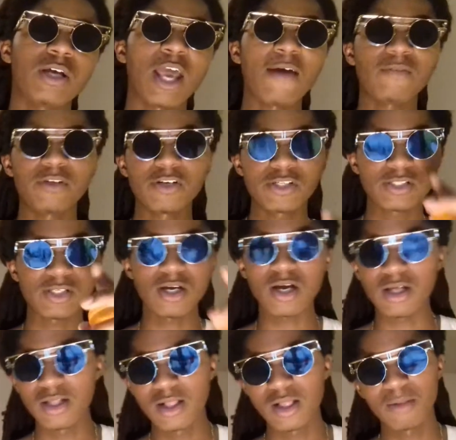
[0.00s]
Cavaliers
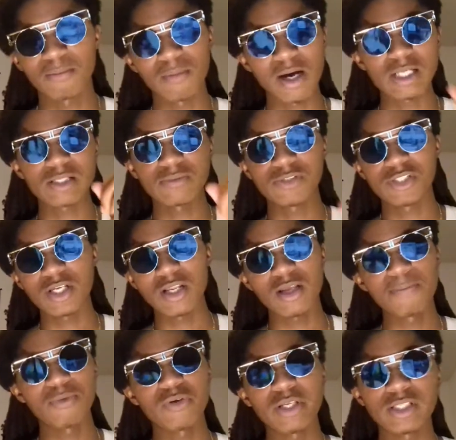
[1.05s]
suck. Ron some
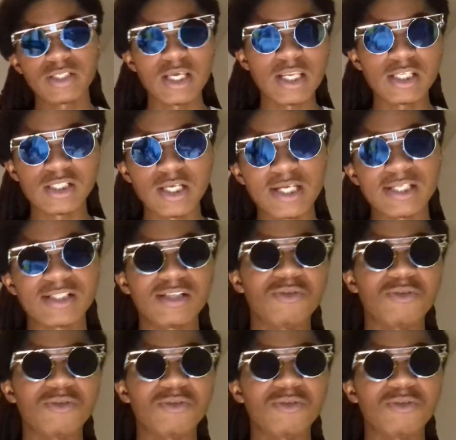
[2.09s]
shitty booty titty cheeks.